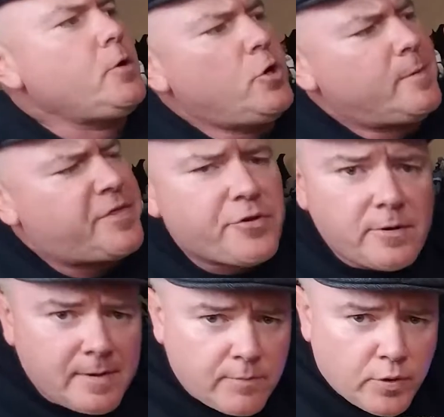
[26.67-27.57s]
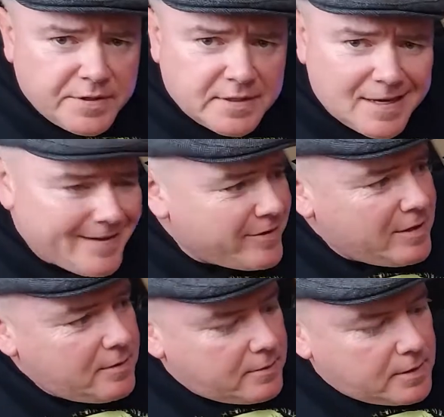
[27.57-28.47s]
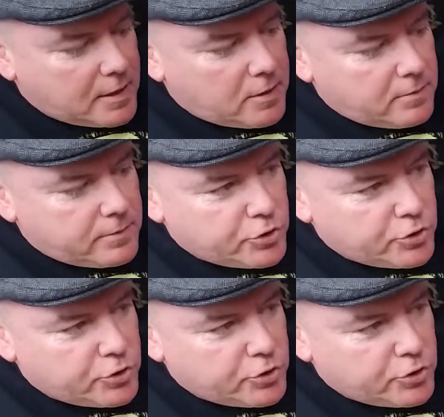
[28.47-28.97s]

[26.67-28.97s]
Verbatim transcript: Uma Thurman, Poison Ivy, you know,